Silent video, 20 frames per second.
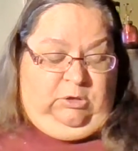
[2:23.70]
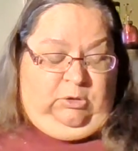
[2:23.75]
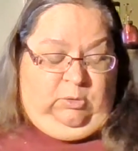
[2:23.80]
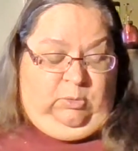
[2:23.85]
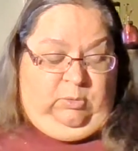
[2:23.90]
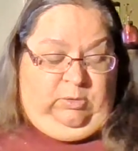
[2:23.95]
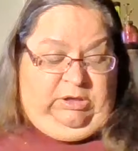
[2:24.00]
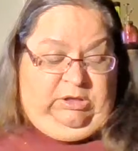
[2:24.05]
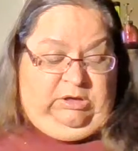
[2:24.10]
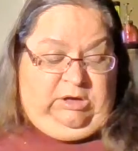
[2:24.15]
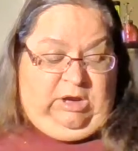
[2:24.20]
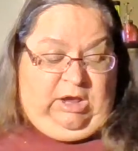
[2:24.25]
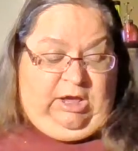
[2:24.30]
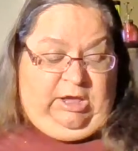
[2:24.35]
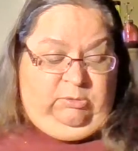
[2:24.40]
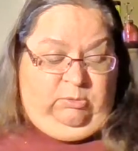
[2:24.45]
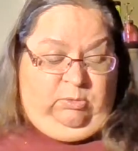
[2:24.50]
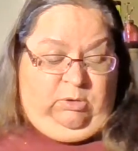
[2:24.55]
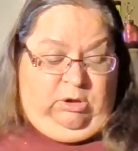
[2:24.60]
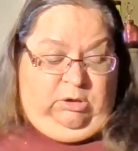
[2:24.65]
"When
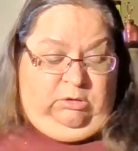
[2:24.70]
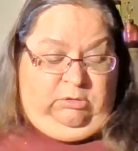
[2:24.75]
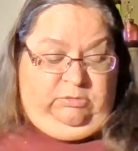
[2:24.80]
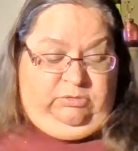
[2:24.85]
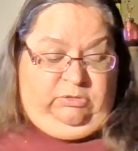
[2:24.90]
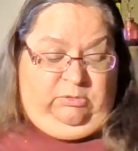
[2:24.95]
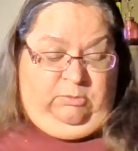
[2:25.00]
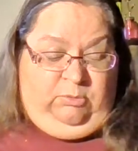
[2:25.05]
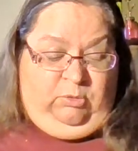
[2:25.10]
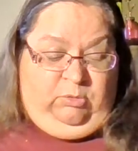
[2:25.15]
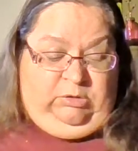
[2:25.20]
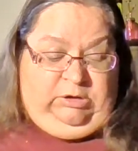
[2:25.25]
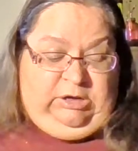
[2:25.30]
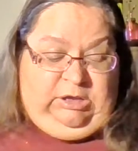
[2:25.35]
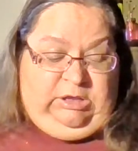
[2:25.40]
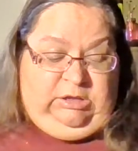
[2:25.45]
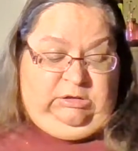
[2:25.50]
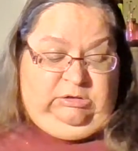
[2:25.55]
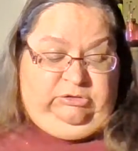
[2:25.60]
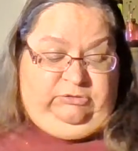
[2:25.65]
I woke the
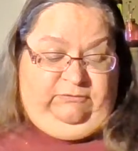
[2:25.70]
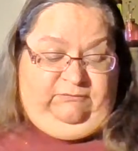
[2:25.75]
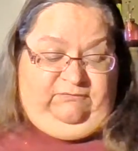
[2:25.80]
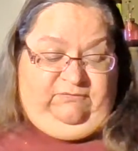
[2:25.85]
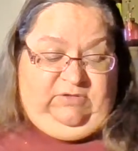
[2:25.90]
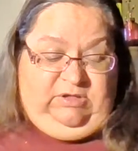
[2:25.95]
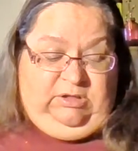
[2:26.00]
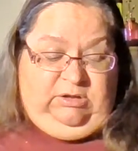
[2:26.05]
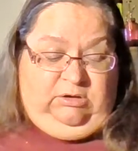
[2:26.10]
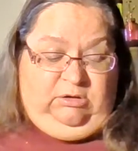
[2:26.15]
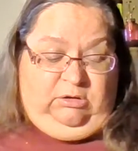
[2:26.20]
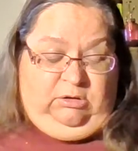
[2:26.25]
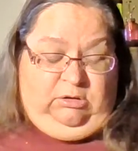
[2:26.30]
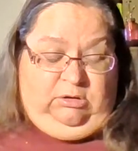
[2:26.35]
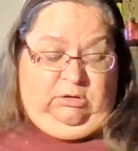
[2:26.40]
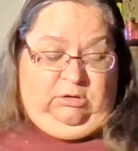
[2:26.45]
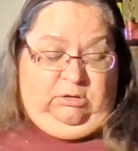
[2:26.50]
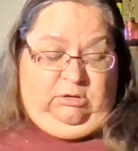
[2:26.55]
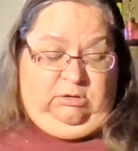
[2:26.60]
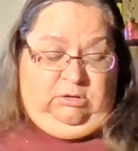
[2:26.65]
morning to feed
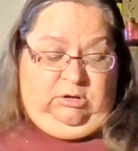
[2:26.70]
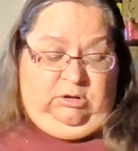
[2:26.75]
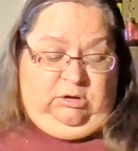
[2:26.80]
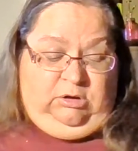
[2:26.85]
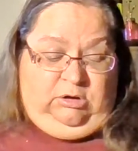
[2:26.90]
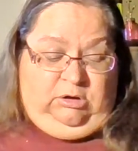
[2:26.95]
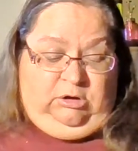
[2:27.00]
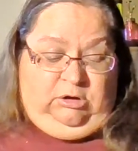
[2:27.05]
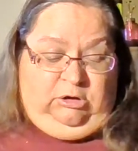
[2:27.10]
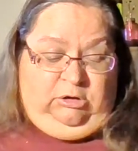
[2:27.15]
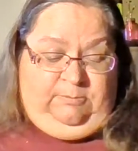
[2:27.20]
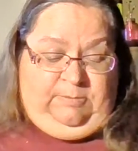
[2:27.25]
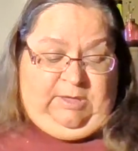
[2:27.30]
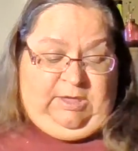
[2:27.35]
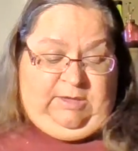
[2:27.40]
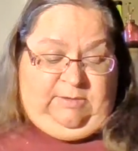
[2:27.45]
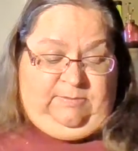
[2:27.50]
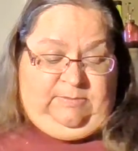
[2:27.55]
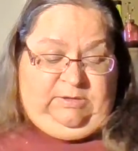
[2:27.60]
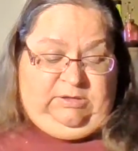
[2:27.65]
her
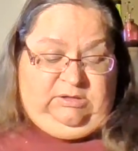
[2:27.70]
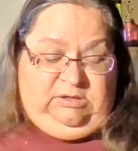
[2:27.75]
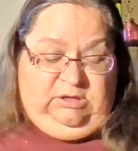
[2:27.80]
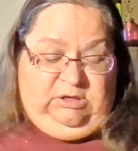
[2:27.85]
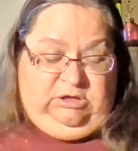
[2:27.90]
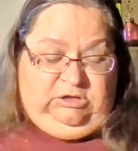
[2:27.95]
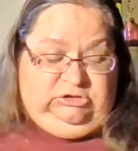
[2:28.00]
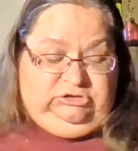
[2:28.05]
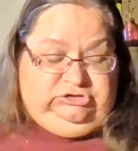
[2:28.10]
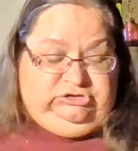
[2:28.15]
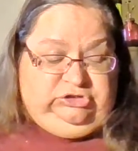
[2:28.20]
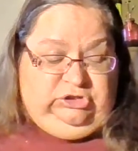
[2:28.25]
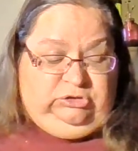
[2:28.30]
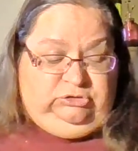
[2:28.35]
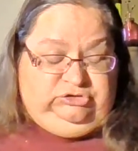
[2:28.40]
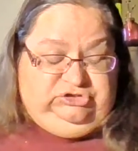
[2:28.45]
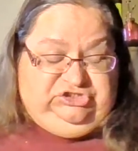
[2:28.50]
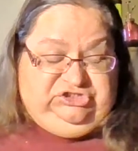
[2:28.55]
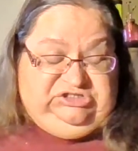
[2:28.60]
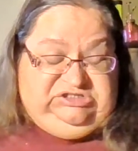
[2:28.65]
baby,
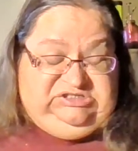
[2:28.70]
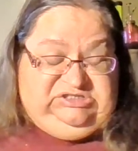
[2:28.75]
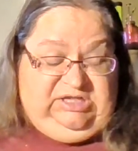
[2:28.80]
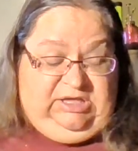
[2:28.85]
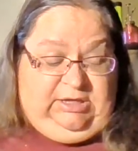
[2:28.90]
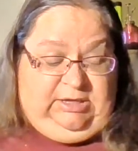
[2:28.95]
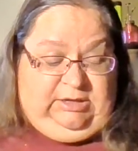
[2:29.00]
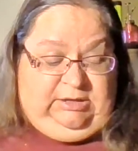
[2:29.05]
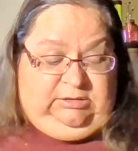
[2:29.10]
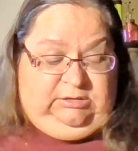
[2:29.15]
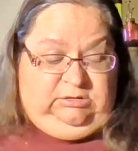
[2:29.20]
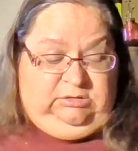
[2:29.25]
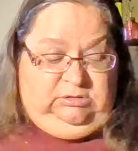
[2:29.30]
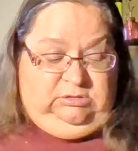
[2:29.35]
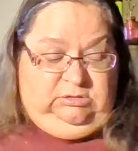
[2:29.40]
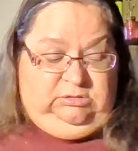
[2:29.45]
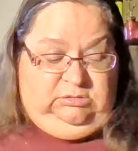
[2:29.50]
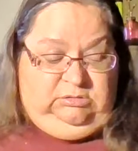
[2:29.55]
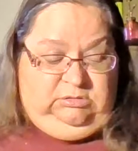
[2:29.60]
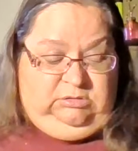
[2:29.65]
so she said,
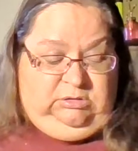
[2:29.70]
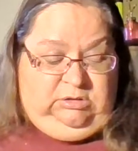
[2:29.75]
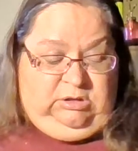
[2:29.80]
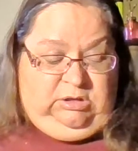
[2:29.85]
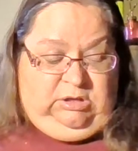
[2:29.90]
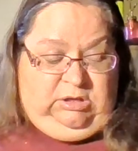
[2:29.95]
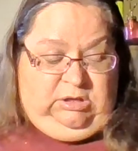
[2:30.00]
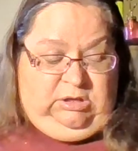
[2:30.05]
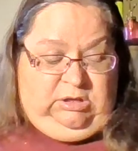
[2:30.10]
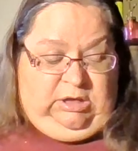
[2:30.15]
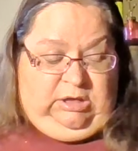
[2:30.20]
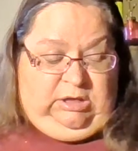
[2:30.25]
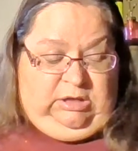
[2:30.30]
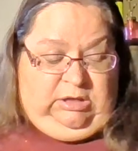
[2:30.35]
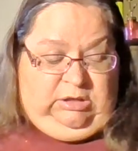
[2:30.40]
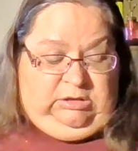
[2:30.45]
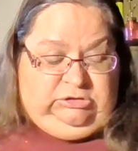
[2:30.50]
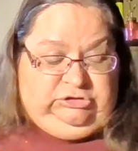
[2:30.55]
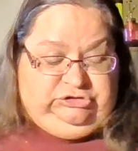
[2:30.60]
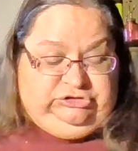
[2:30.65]

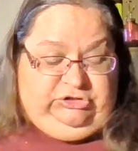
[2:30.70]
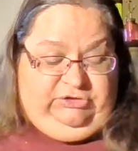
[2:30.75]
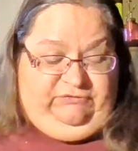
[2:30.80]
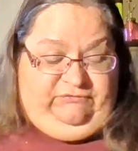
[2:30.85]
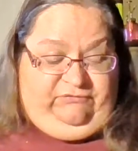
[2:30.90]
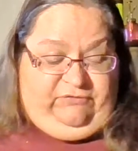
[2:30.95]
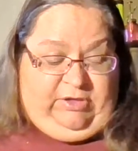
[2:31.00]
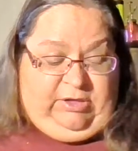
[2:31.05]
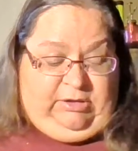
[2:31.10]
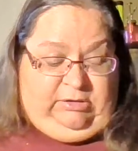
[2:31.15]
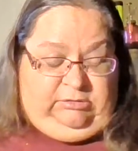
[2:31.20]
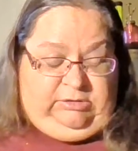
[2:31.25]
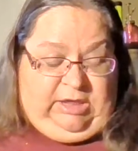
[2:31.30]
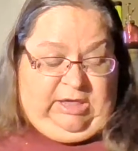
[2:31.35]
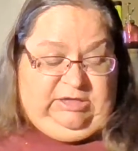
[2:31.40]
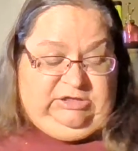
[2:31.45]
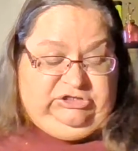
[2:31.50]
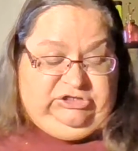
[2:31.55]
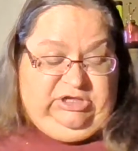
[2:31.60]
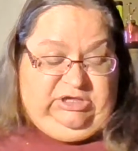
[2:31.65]
she found
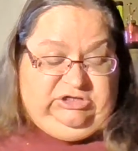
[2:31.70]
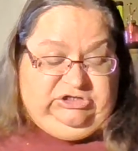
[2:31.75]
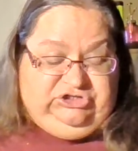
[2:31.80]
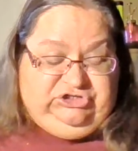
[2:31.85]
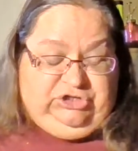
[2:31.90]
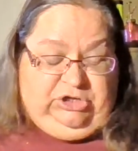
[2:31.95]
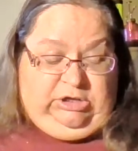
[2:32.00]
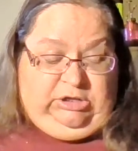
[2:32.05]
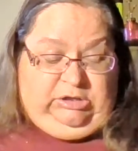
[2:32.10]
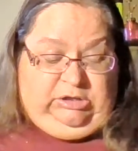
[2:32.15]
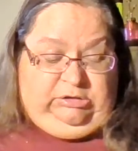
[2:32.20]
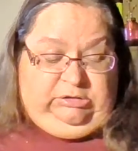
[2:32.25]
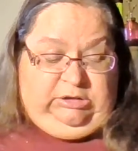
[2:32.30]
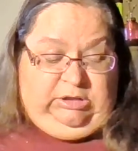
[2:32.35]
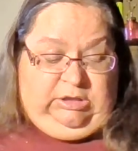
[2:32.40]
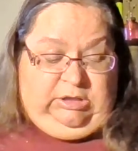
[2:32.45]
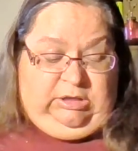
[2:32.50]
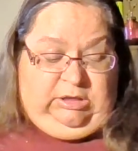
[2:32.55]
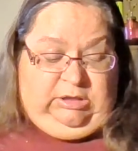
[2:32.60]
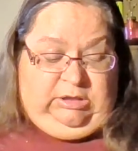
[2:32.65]
a dead child
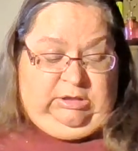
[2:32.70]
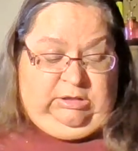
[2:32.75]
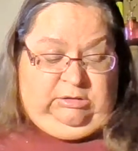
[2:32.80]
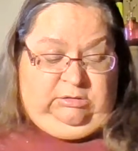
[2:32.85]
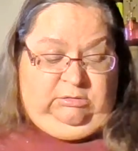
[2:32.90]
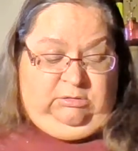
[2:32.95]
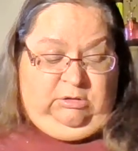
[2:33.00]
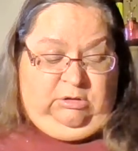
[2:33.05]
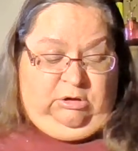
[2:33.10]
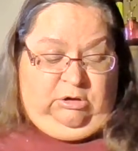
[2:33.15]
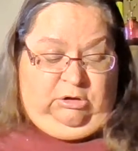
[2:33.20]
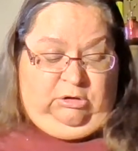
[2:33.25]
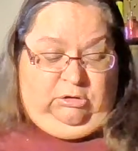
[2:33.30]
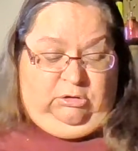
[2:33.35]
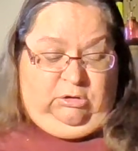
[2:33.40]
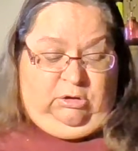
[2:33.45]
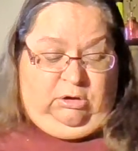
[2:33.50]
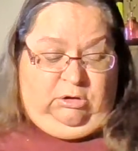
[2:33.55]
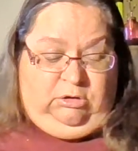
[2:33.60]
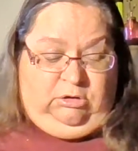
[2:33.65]
in
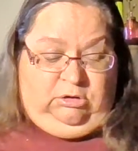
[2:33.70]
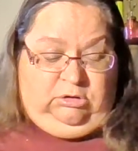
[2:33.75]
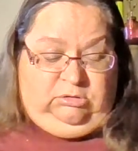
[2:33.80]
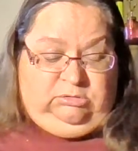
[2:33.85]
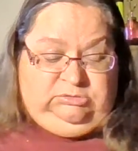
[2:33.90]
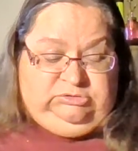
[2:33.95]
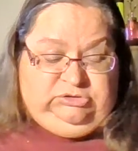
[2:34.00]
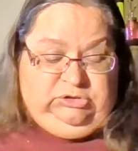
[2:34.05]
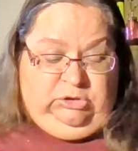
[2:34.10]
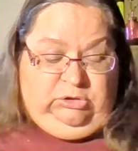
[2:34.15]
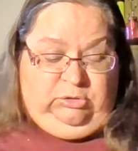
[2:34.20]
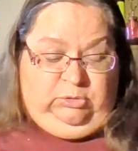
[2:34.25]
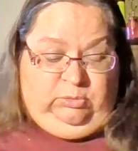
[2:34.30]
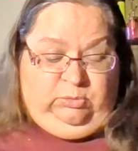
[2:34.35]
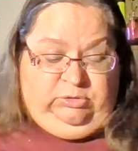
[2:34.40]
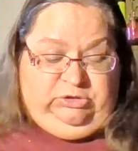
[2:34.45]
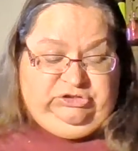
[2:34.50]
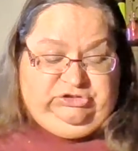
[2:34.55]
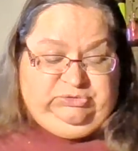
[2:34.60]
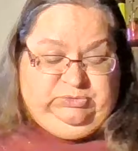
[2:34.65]
her arms,
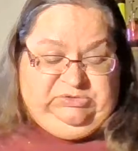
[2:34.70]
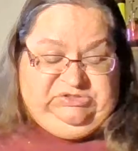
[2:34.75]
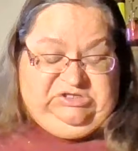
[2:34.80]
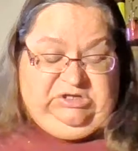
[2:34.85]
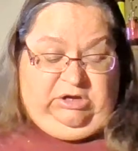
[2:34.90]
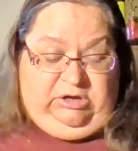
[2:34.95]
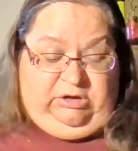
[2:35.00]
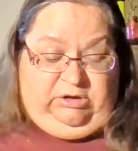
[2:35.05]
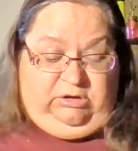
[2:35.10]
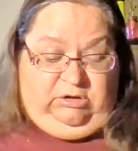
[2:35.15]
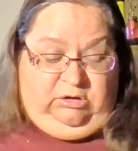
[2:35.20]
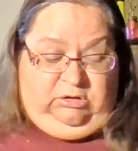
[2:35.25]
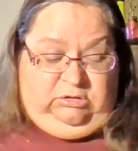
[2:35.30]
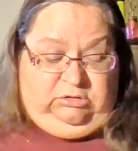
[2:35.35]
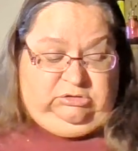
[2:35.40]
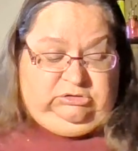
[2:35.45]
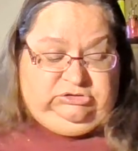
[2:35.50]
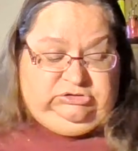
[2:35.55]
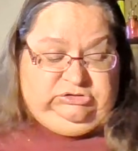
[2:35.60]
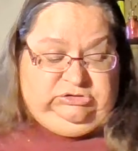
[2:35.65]
which was not
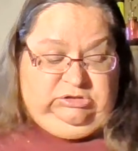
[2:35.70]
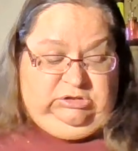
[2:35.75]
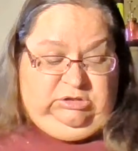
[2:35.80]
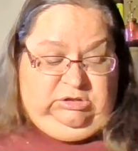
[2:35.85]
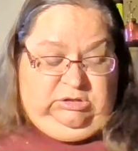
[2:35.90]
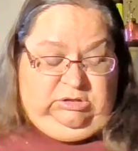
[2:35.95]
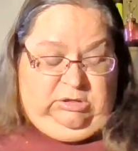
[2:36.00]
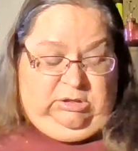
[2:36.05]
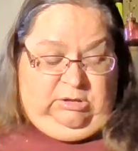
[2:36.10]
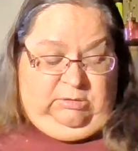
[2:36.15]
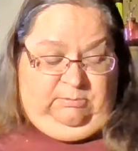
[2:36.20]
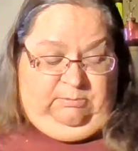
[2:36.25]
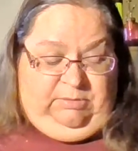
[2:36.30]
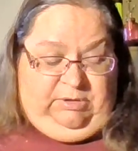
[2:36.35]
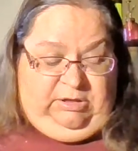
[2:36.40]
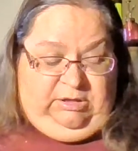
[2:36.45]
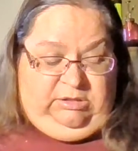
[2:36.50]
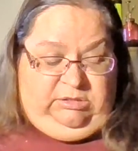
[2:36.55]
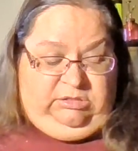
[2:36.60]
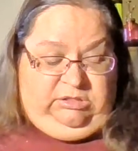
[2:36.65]
hers,
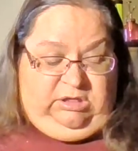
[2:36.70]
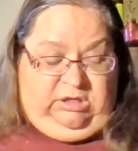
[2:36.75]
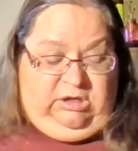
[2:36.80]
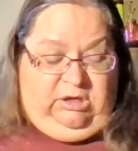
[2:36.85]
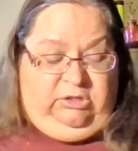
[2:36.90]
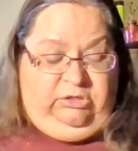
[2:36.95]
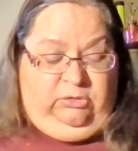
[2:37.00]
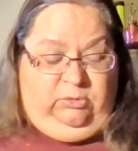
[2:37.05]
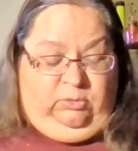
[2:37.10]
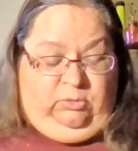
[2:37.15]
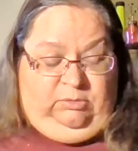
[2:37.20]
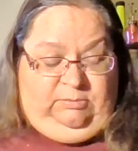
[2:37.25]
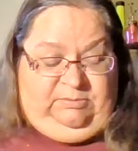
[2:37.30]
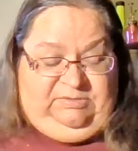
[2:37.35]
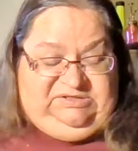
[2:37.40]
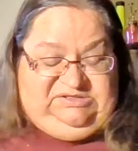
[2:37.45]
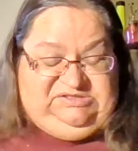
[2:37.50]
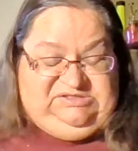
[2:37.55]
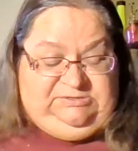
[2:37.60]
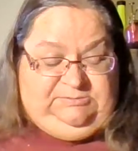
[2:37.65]
but the other woman's."